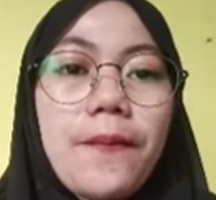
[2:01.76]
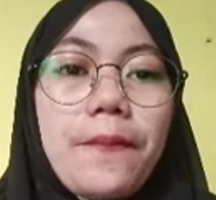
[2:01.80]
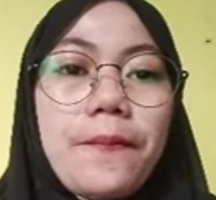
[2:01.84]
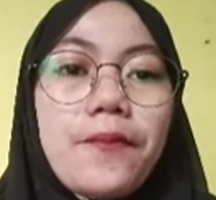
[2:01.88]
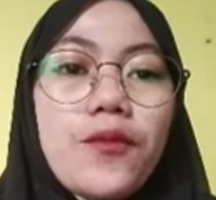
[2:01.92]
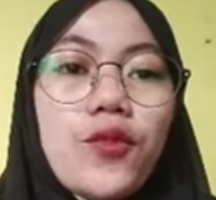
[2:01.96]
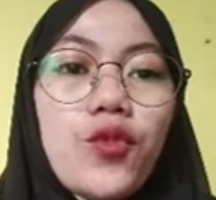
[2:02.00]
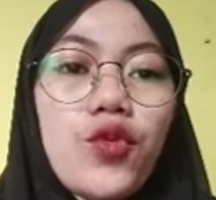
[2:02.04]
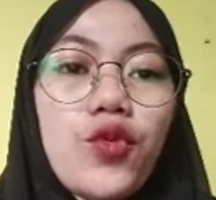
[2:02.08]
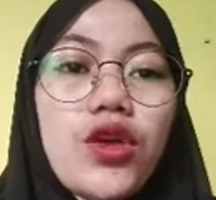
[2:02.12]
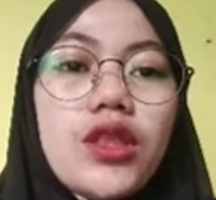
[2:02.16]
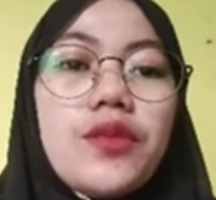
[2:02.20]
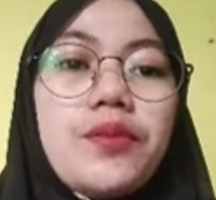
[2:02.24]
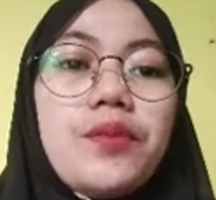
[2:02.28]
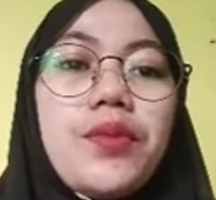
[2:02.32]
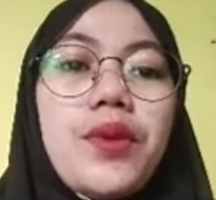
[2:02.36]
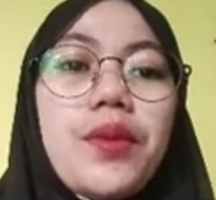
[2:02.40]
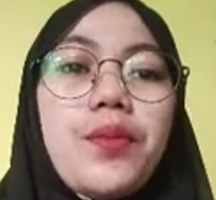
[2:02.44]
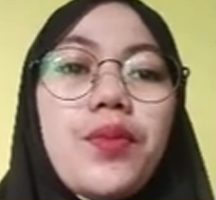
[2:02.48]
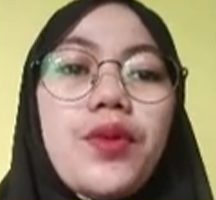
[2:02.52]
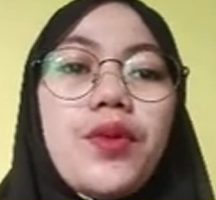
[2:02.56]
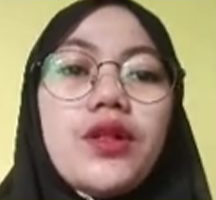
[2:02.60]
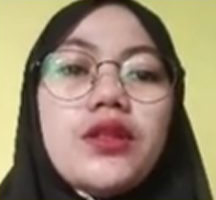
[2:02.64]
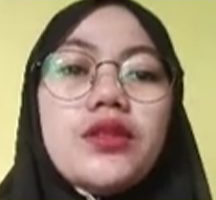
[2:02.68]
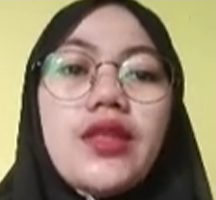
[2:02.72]
with
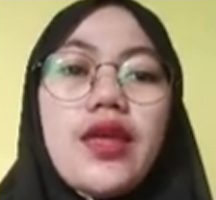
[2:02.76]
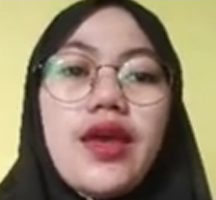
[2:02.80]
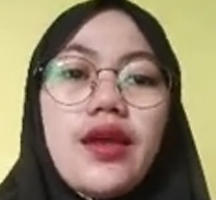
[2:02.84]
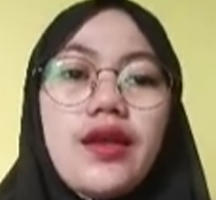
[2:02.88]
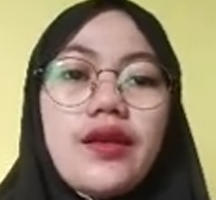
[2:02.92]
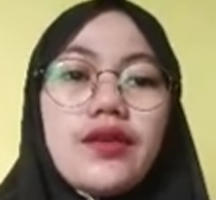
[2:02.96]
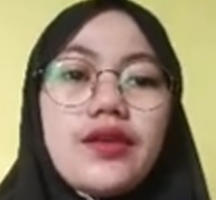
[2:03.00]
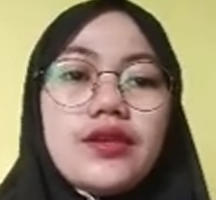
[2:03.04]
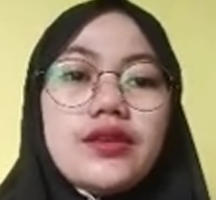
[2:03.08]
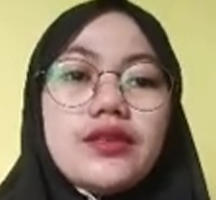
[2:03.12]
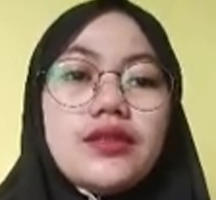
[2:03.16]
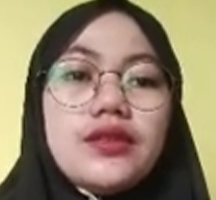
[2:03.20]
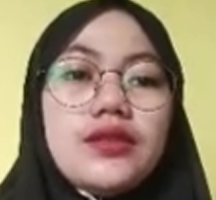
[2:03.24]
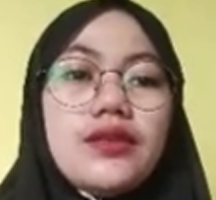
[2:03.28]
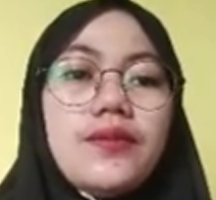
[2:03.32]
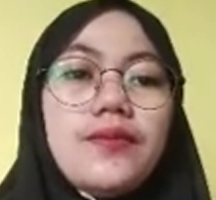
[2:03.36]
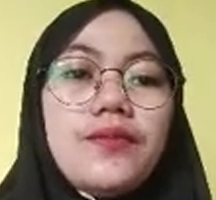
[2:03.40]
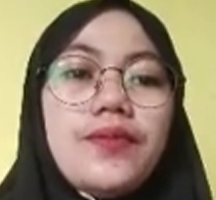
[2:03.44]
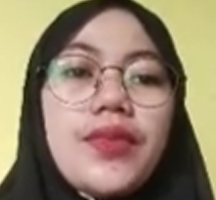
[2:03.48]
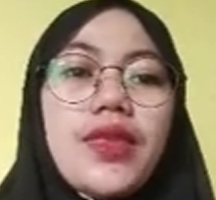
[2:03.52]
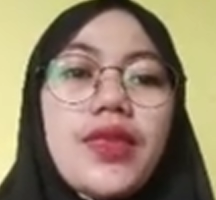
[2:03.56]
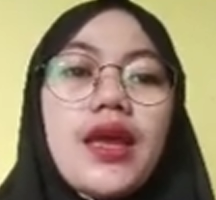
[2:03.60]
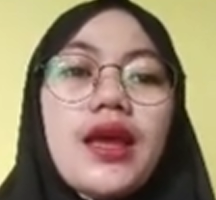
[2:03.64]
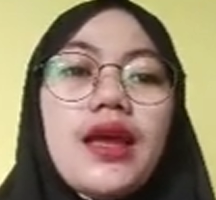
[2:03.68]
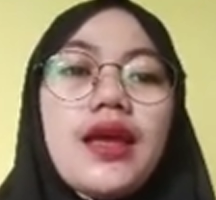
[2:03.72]
people there.
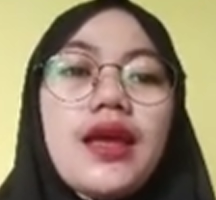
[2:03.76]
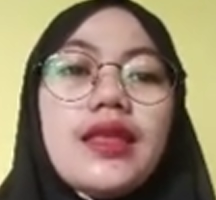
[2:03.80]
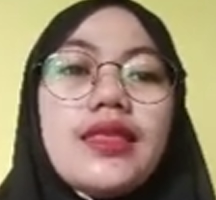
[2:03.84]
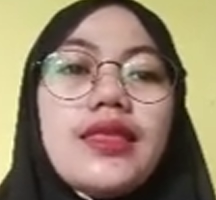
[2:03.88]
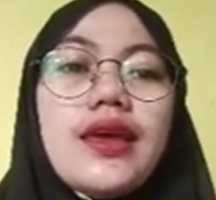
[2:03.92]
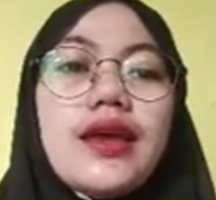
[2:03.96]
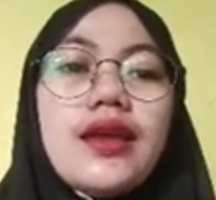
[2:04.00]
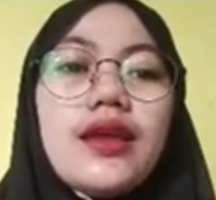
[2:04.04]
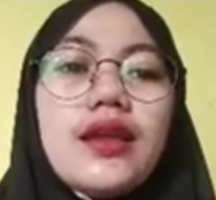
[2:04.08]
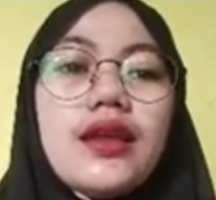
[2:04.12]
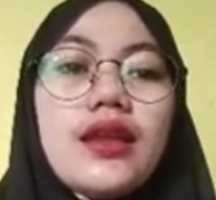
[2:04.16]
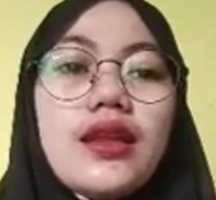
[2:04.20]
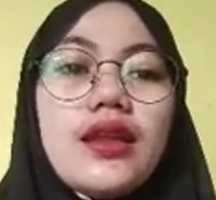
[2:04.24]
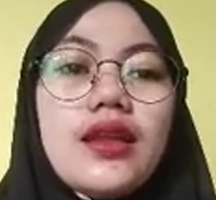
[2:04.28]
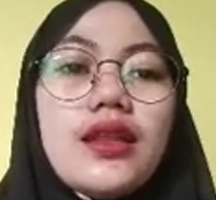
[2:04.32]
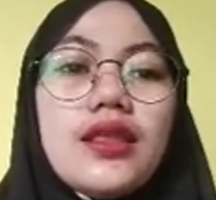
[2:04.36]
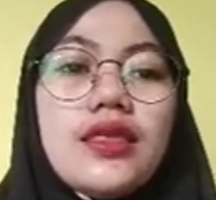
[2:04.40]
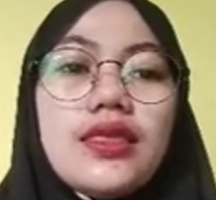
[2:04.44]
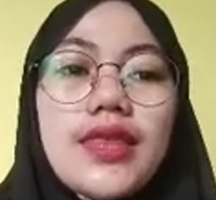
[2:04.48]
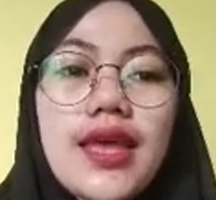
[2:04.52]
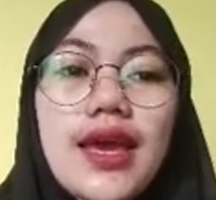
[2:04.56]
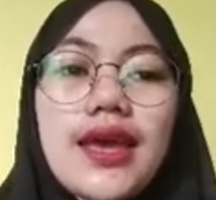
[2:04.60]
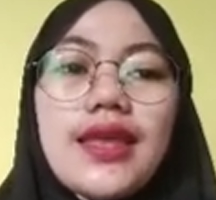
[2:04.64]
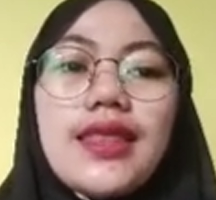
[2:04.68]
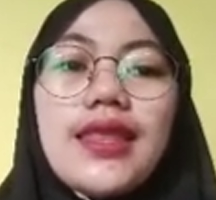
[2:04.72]

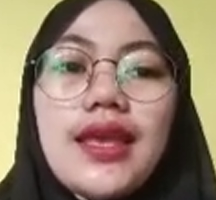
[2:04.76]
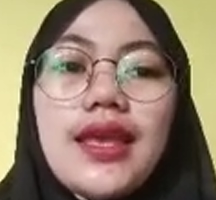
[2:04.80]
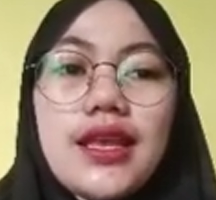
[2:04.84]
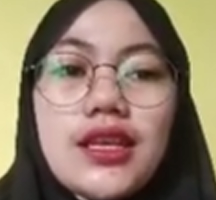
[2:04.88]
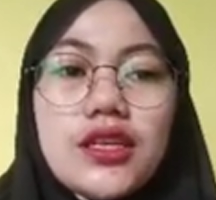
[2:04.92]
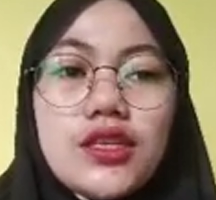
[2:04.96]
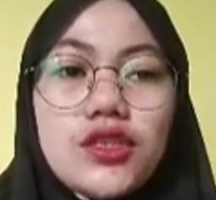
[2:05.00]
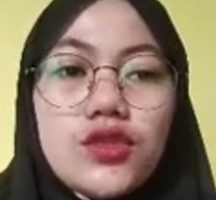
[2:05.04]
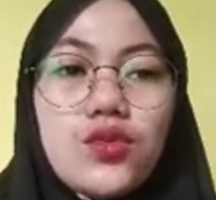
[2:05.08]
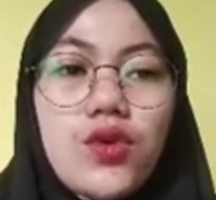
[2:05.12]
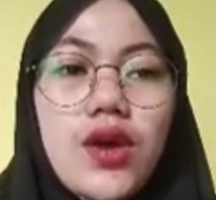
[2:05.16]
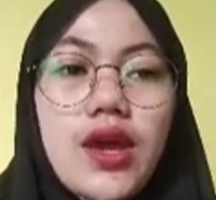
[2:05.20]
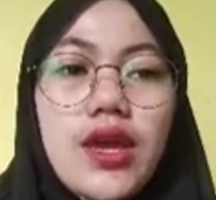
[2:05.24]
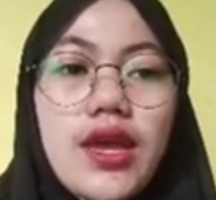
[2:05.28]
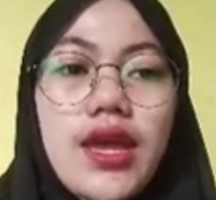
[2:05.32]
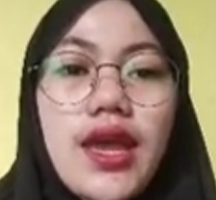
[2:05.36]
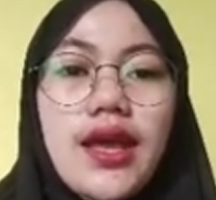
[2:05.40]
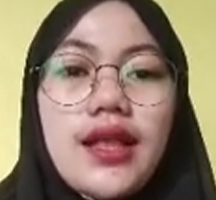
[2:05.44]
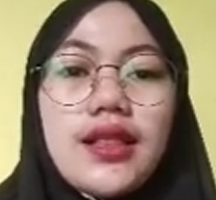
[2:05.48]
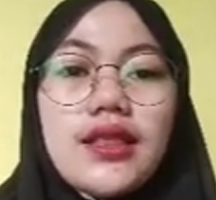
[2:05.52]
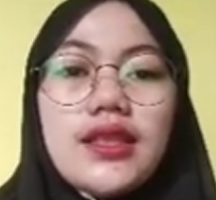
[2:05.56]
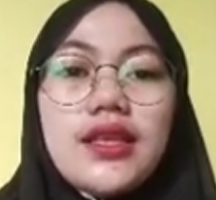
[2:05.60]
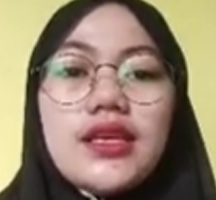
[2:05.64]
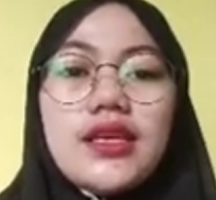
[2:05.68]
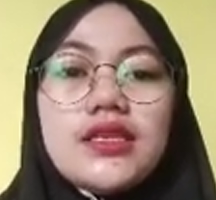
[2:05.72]
That is why
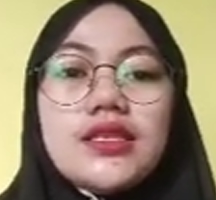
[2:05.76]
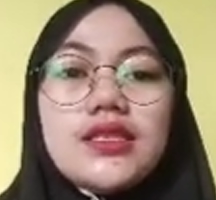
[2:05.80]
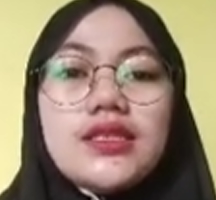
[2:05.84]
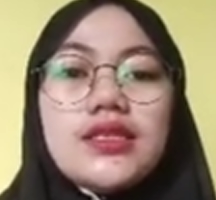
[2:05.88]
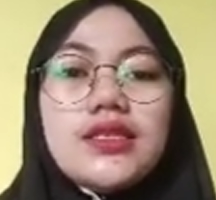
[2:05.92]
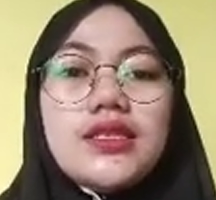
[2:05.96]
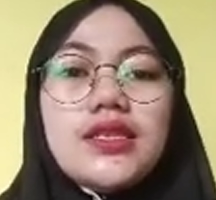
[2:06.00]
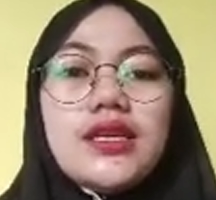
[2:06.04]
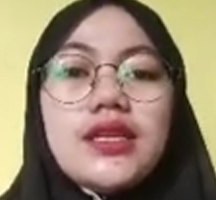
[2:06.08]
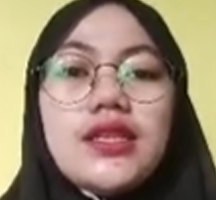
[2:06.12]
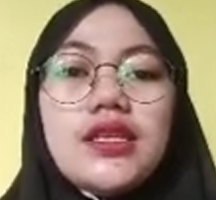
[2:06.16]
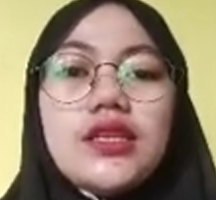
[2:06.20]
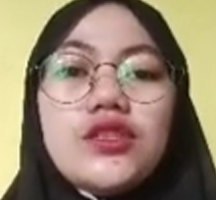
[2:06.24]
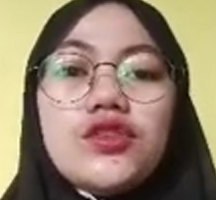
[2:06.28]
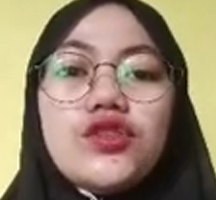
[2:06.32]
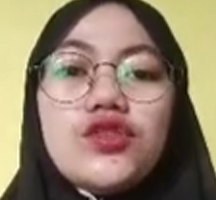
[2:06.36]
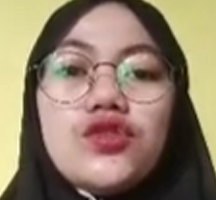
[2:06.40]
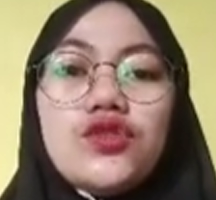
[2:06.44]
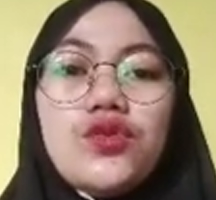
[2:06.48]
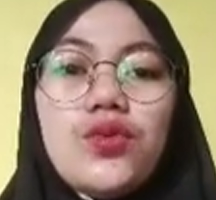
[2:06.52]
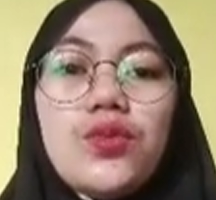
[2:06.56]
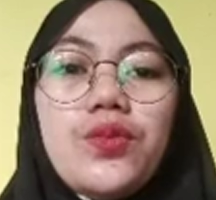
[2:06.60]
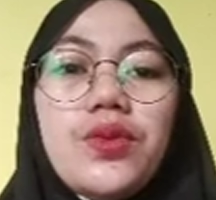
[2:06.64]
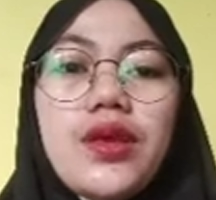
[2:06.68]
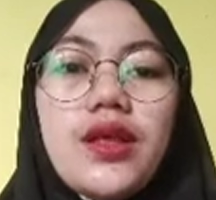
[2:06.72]
English needed
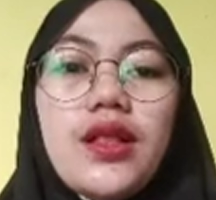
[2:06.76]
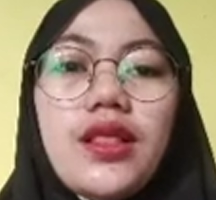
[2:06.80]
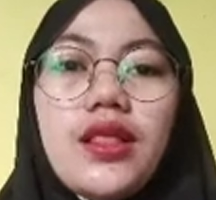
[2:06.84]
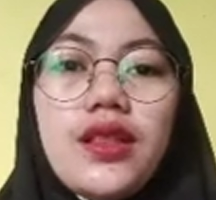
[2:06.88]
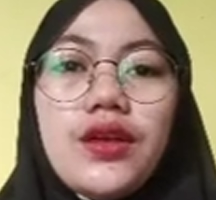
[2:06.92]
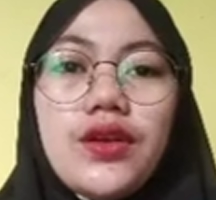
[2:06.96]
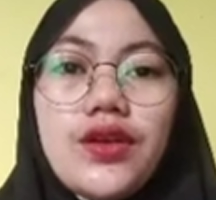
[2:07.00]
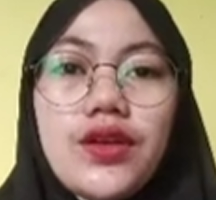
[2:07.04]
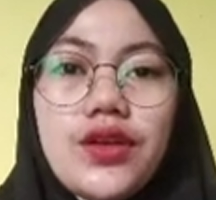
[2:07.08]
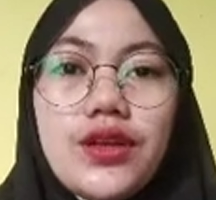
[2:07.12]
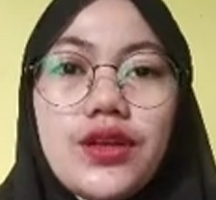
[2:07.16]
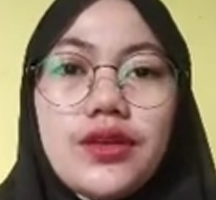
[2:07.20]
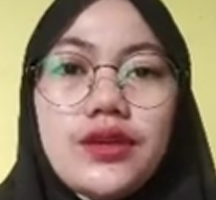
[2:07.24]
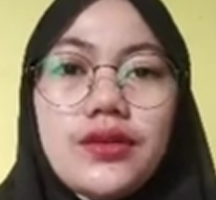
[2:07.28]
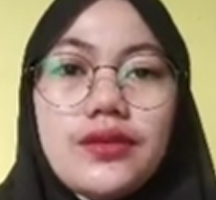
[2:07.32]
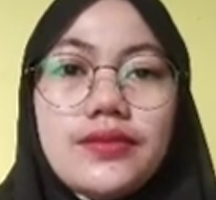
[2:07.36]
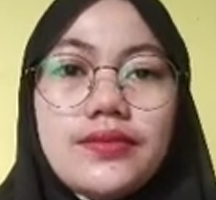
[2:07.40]
to be learned.